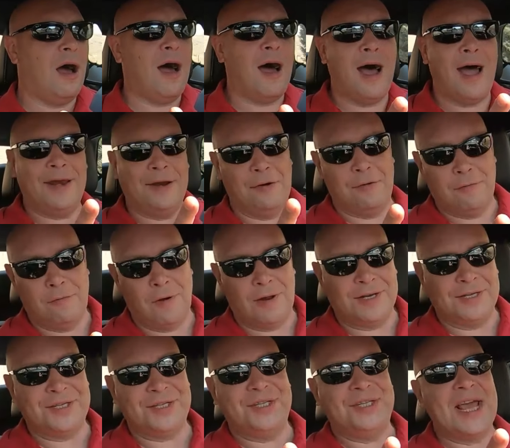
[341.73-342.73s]
I don't
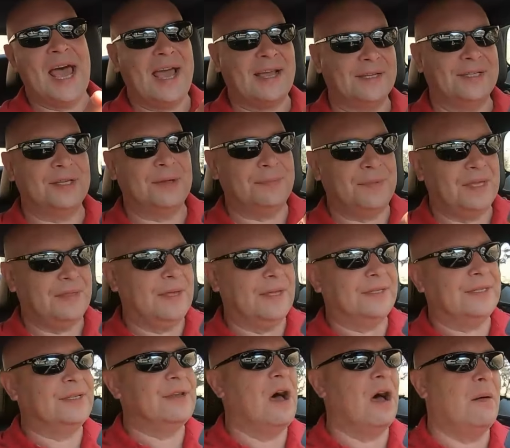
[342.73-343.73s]
want to stack something
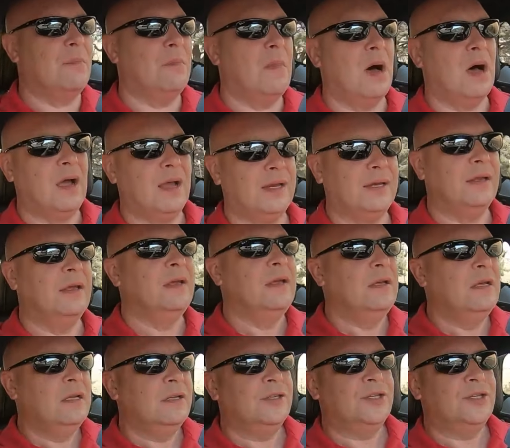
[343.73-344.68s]
that's not mine.